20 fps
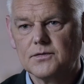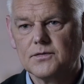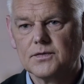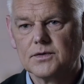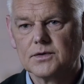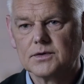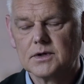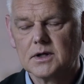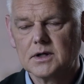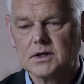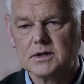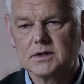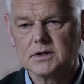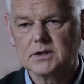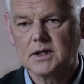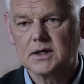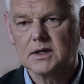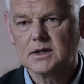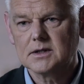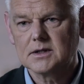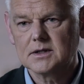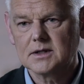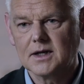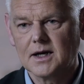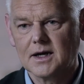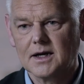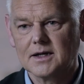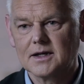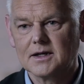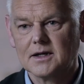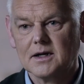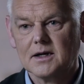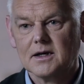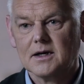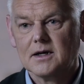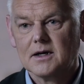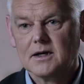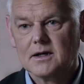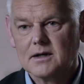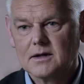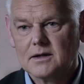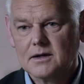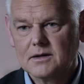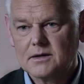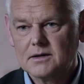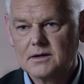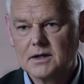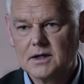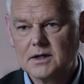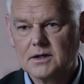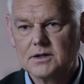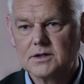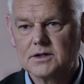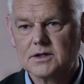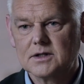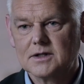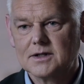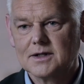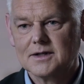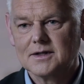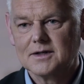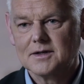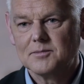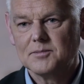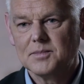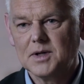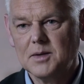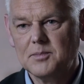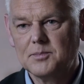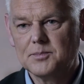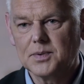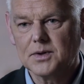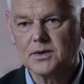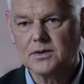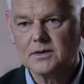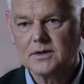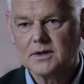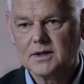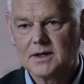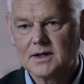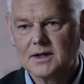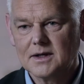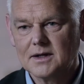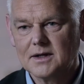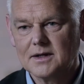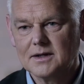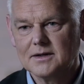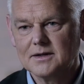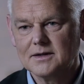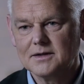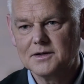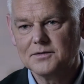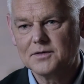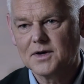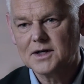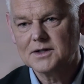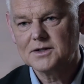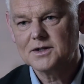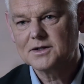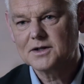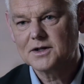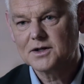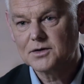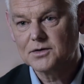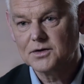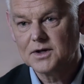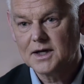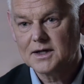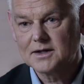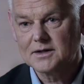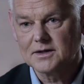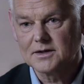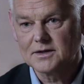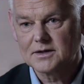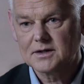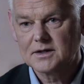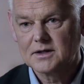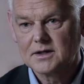for us it's like things, people and devices are connected